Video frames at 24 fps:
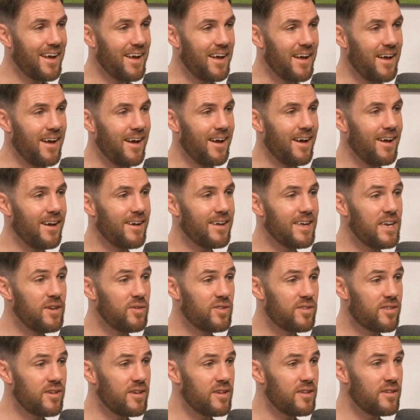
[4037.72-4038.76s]
uh, he
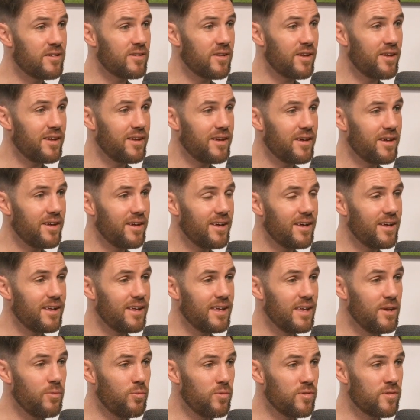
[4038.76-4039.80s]
did,
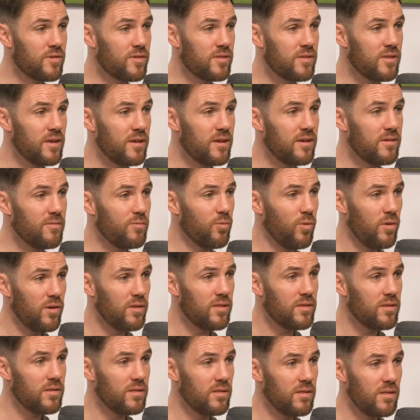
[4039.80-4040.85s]
he was the one
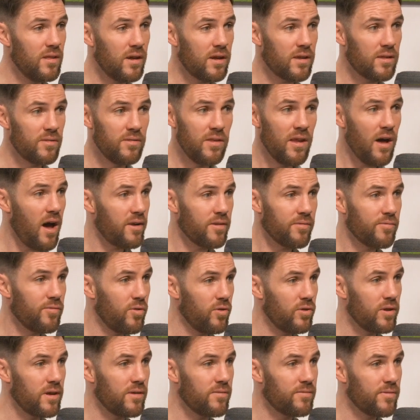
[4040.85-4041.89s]
of the like not a
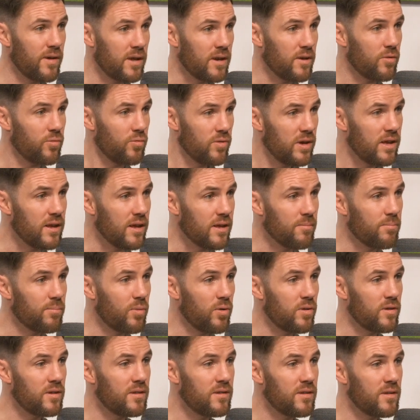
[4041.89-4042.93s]
funny fella really,
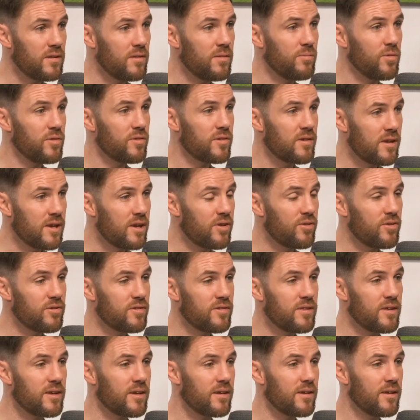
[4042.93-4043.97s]
but he did the most
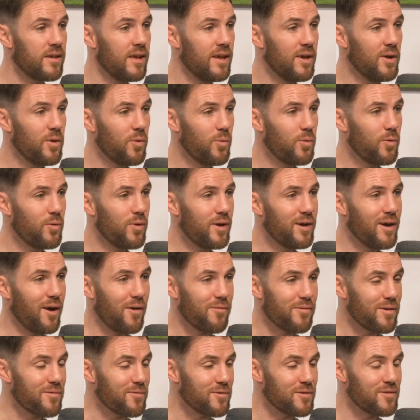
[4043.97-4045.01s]
hilarious thing
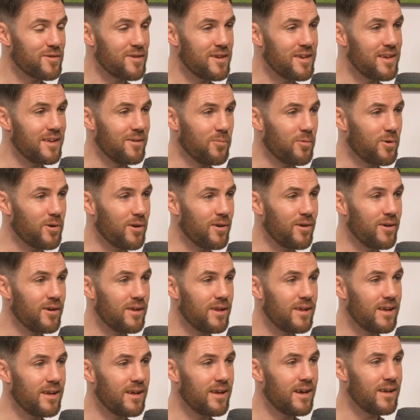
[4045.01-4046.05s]
I've ever seen. Where
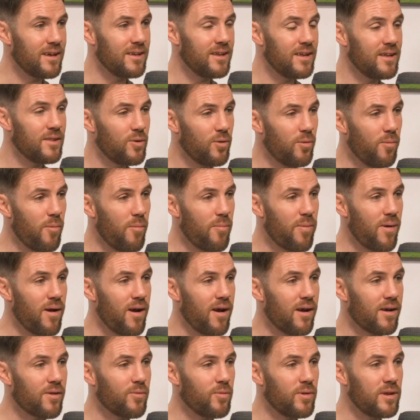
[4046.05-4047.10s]
uh, in Thomond
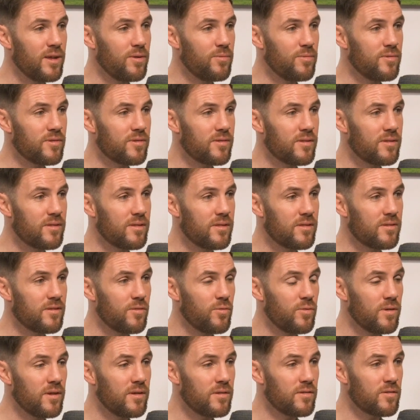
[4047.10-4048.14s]
Park when he was
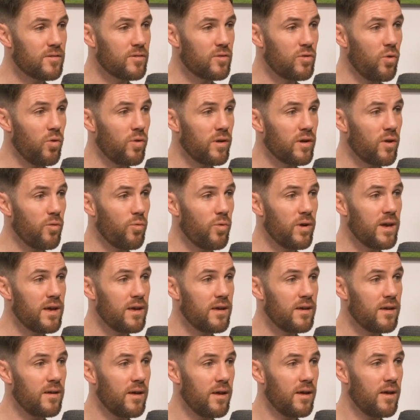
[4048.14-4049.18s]
doing his going
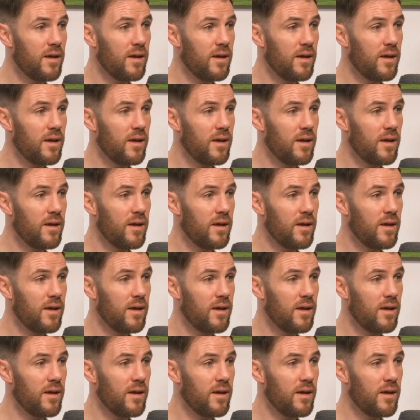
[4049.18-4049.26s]
away